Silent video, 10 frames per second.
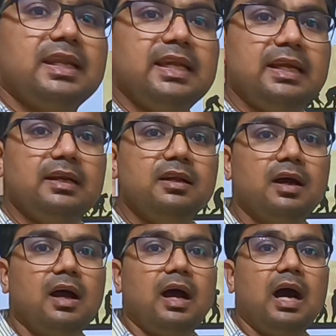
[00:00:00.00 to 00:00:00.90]
need
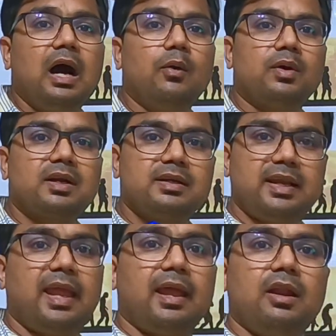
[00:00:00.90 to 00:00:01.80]
our
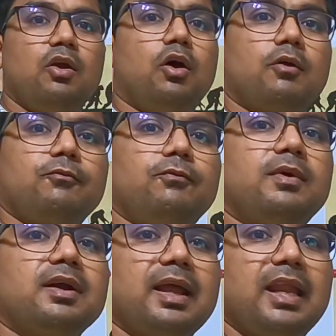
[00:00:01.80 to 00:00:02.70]
tail or
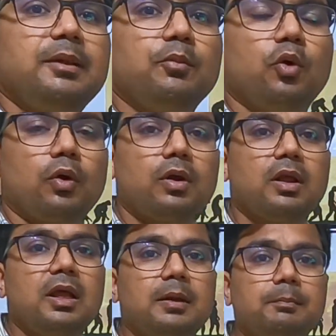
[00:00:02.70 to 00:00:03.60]
fur anymore,
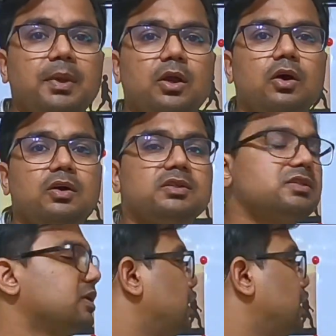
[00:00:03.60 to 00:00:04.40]
because